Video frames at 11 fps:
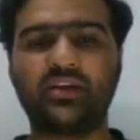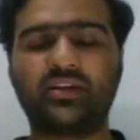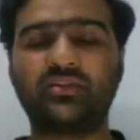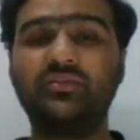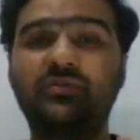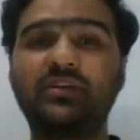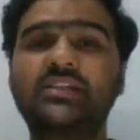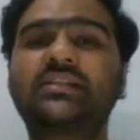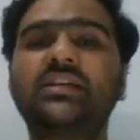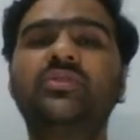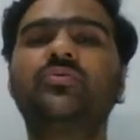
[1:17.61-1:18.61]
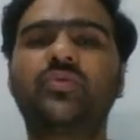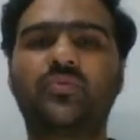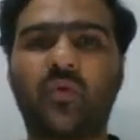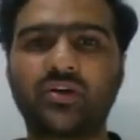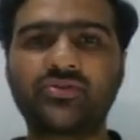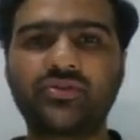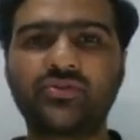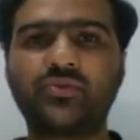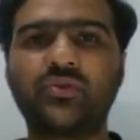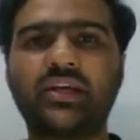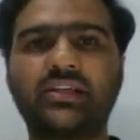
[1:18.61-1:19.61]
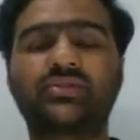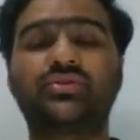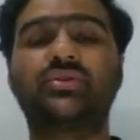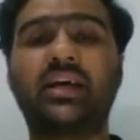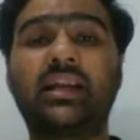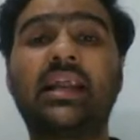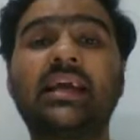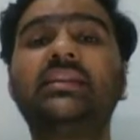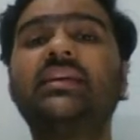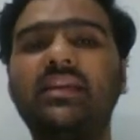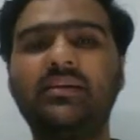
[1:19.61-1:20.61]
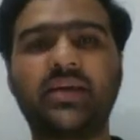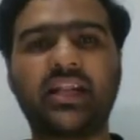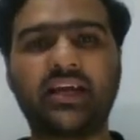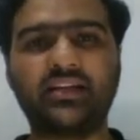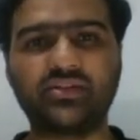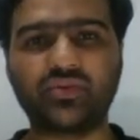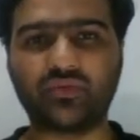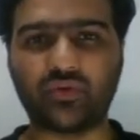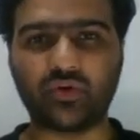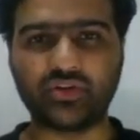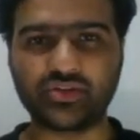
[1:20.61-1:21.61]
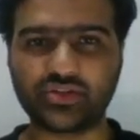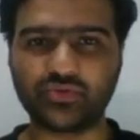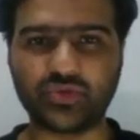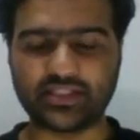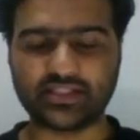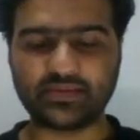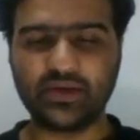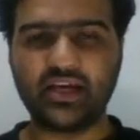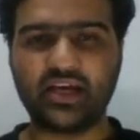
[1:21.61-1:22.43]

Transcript: Now, the first thing you would want to do is to collect the email IDs of all your students.